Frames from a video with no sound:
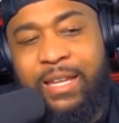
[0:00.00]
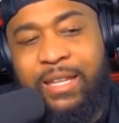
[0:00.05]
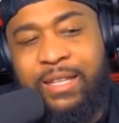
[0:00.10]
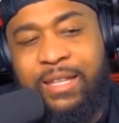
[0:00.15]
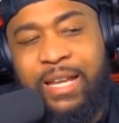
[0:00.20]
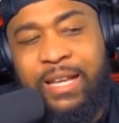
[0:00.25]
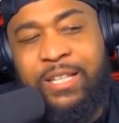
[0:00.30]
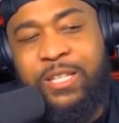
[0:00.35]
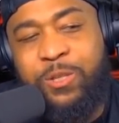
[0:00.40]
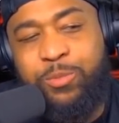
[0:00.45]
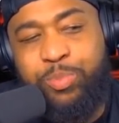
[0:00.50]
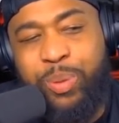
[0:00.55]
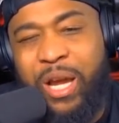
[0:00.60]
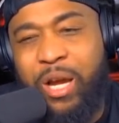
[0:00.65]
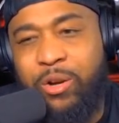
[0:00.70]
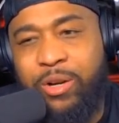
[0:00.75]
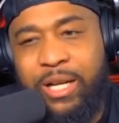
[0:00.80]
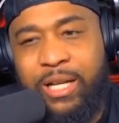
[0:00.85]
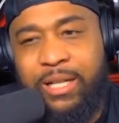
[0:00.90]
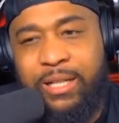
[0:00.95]

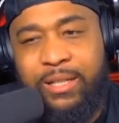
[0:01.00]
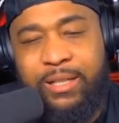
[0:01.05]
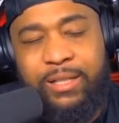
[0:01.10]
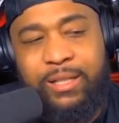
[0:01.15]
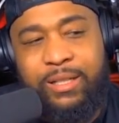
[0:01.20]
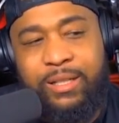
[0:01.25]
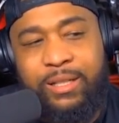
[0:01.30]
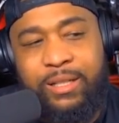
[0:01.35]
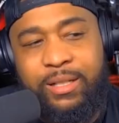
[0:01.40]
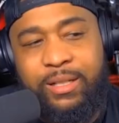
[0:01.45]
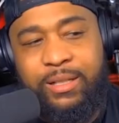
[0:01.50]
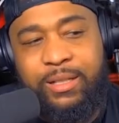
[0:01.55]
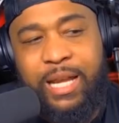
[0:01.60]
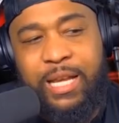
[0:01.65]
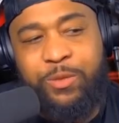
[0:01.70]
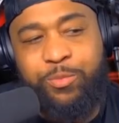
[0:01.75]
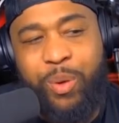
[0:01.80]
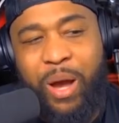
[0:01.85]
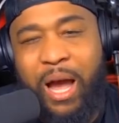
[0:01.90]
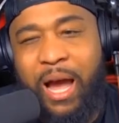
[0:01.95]
spirit
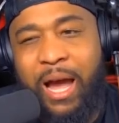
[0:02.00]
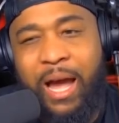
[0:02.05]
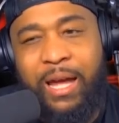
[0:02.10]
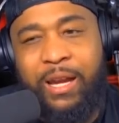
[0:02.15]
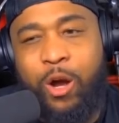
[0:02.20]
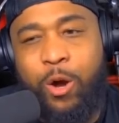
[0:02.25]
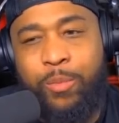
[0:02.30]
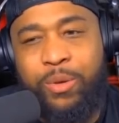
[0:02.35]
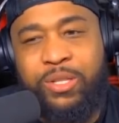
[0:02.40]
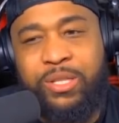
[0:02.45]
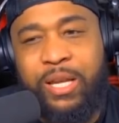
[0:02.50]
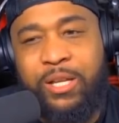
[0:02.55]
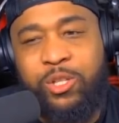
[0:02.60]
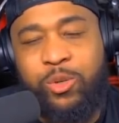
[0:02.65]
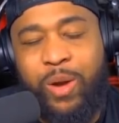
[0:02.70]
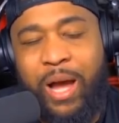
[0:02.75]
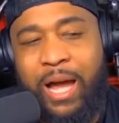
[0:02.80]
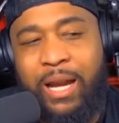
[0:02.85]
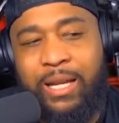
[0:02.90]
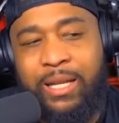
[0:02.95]
that's behind
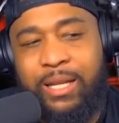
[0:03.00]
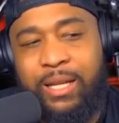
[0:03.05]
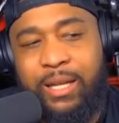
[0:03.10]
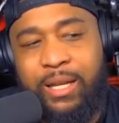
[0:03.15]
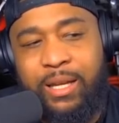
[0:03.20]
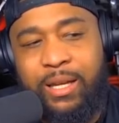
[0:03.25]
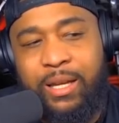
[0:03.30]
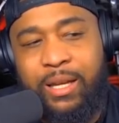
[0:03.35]
homosexuality